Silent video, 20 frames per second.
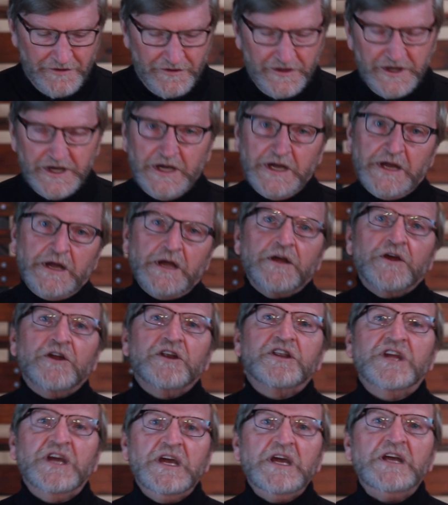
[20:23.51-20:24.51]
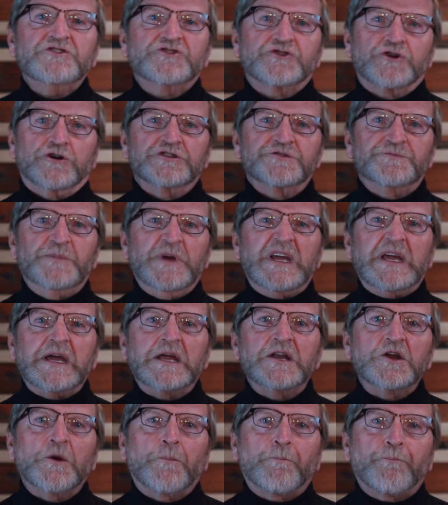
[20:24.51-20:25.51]
the teachers
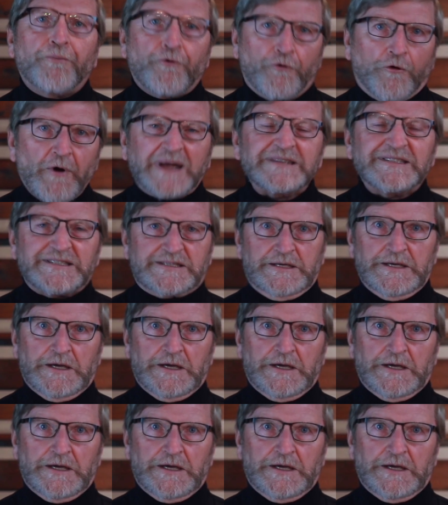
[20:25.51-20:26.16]
begin to press